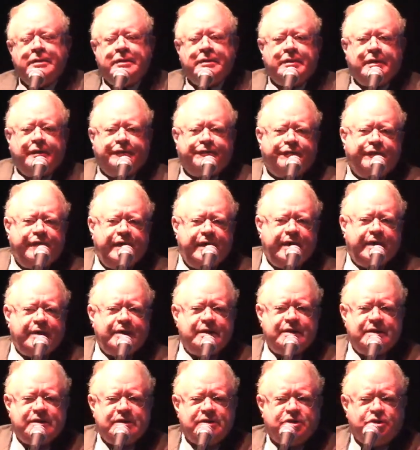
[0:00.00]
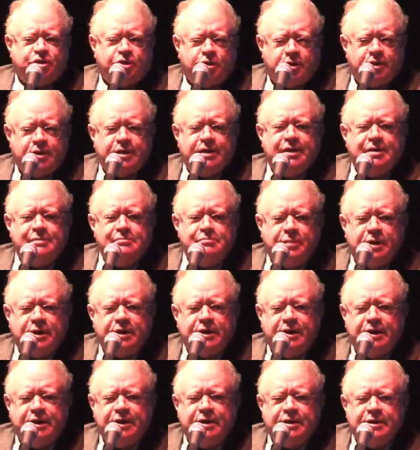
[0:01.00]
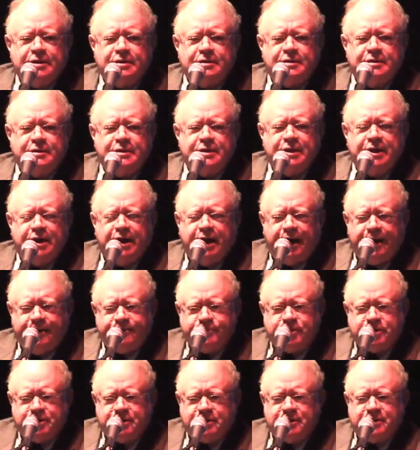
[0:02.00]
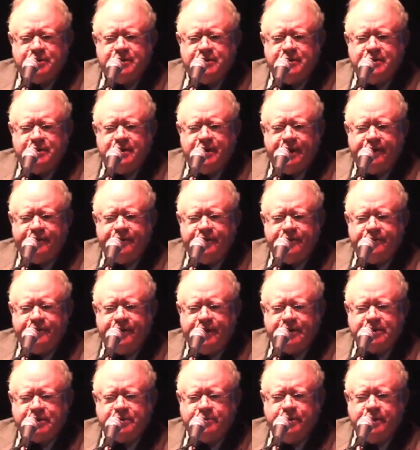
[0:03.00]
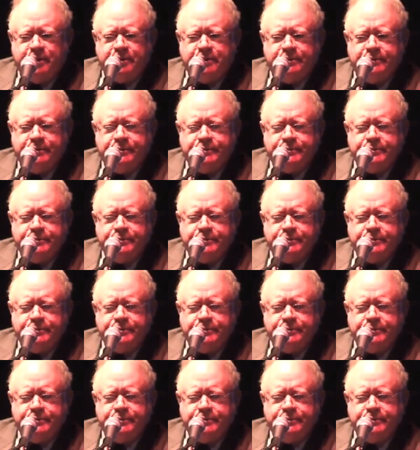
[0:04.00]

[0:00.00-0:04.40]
The Fed is turning money into the object of investment.